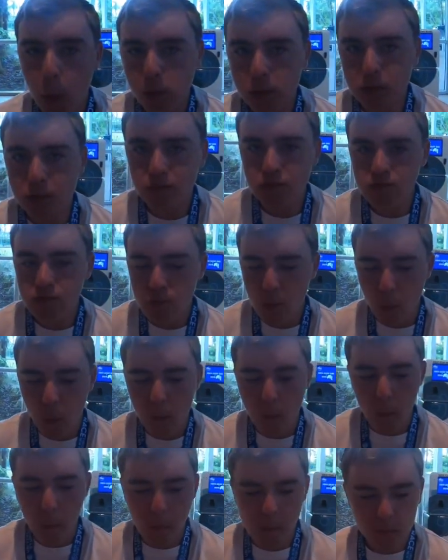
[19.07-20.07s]
a bit of a
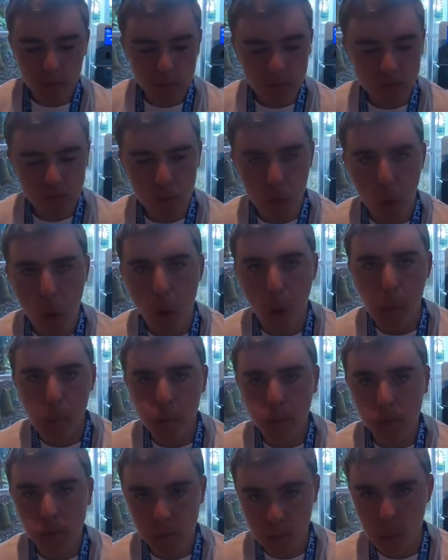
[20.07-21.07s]

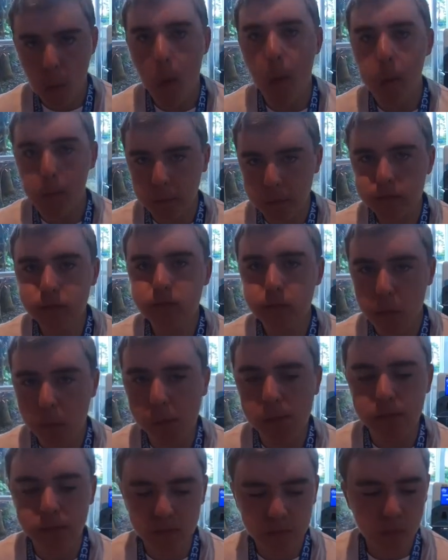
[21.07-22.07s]
McMuffin thing, didn't you, from
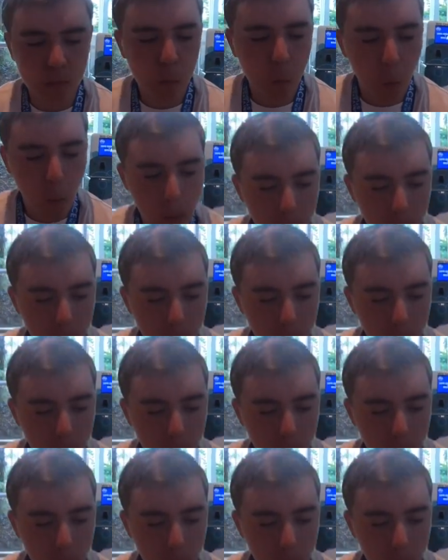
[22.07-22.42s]
Starbucks?